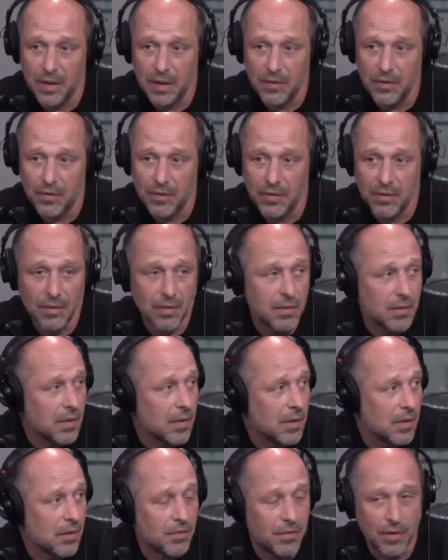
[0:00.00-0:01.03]
that just
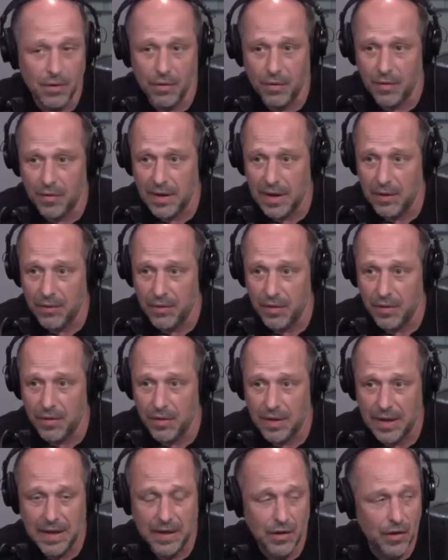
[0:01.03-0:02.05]
kind of trickles down to
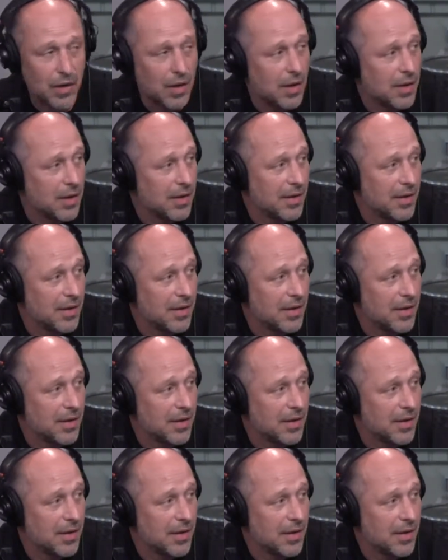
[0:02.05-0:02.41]
state law.